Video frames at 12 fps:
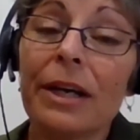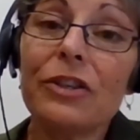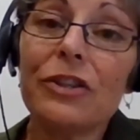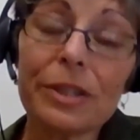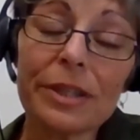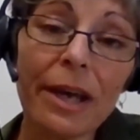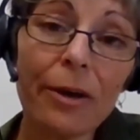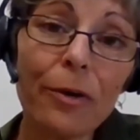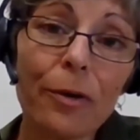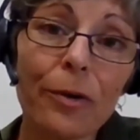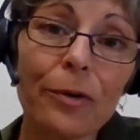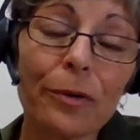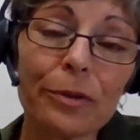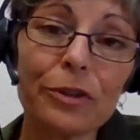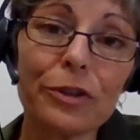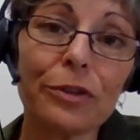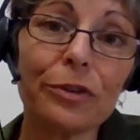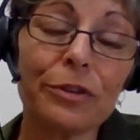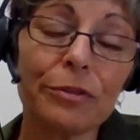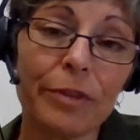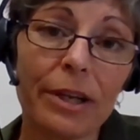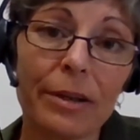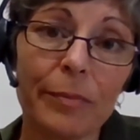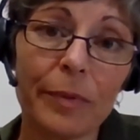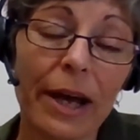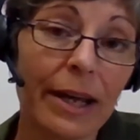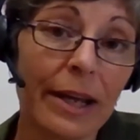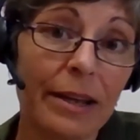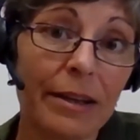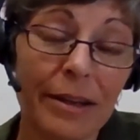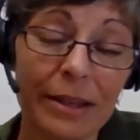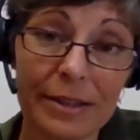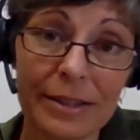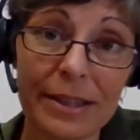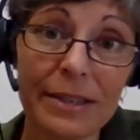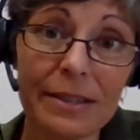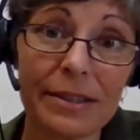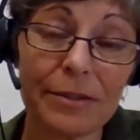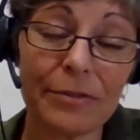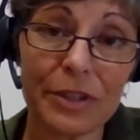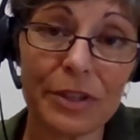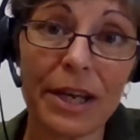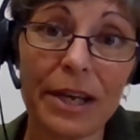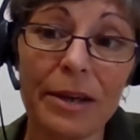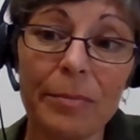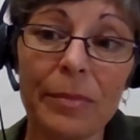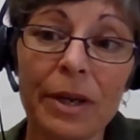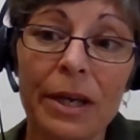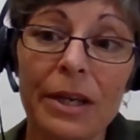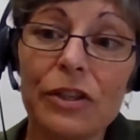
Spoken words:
She's now gone on to develop an extensive team.